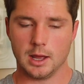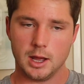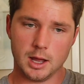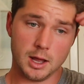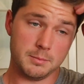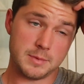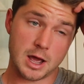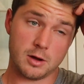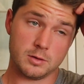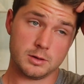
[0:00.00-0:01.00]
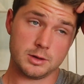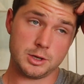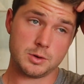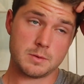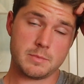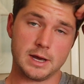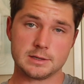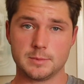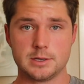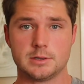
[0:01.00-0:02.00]
Now, you can
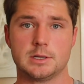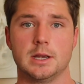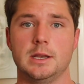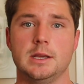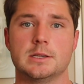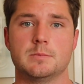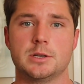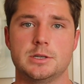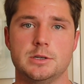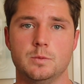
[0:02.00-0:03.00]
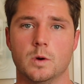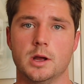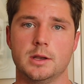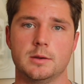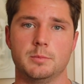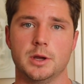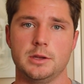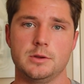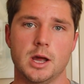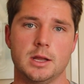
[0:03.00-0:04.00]
maximize your technique as much as you want,
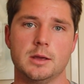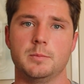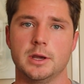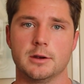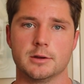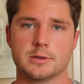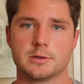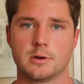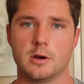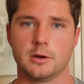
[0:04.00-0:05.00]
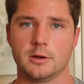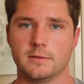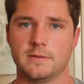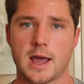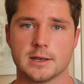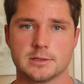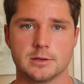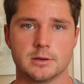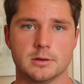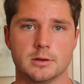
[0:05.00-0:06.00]
but you got to get bigger and stronger and
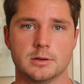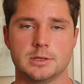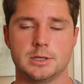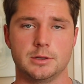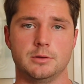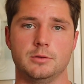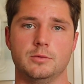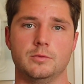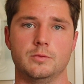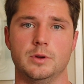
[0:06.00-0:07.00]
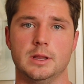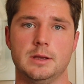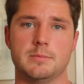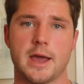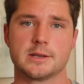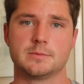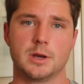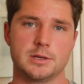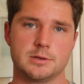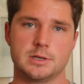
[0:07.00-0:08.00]
faster to really
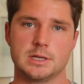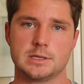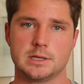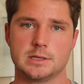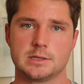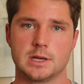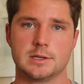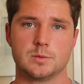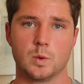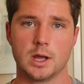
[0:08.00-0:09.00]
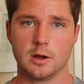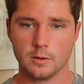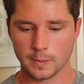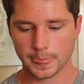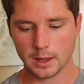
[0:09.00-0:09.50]
maximize your distance as well.